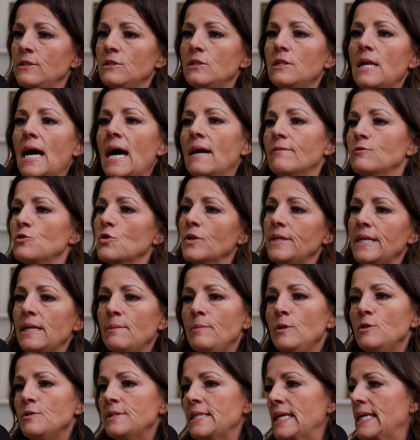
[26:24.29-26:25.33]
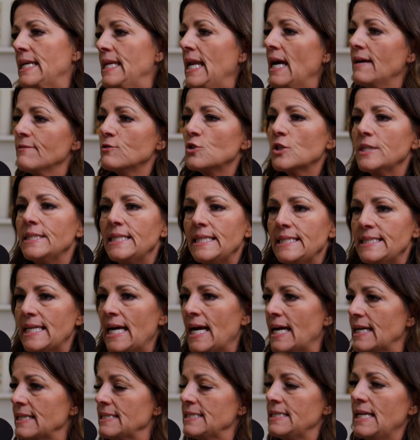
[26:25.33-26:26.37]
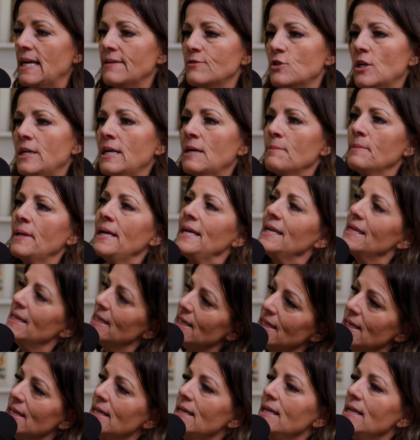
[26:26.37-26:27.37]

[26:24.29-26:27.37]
have trending music and have trending tags and I'm like,